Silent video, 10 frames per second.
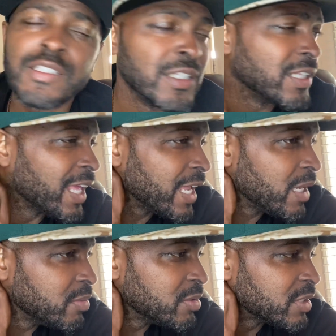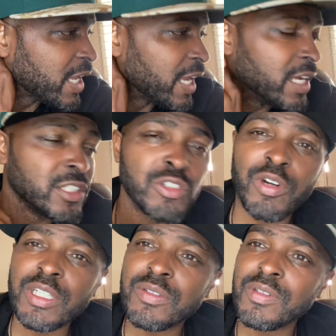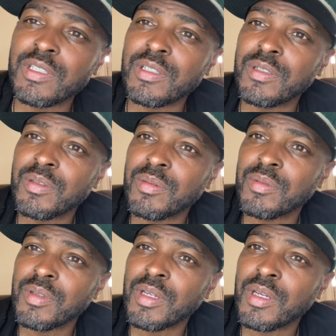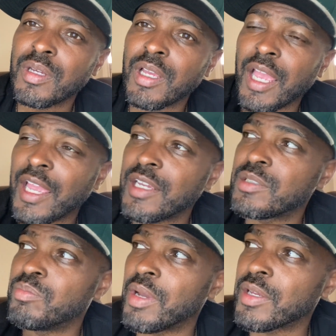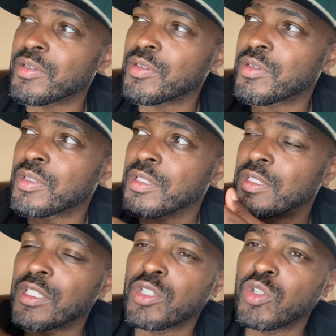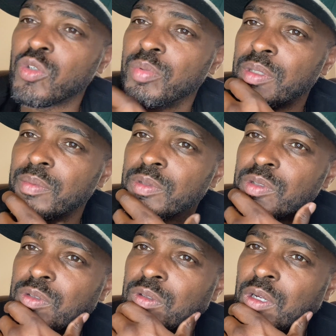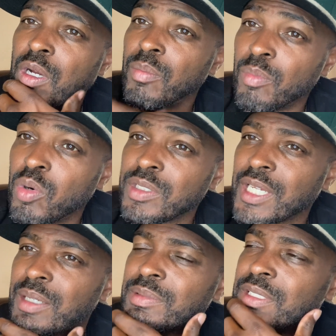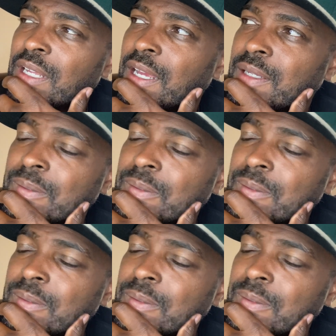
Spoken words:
lames age gracefully, age better than cool people, more times than not.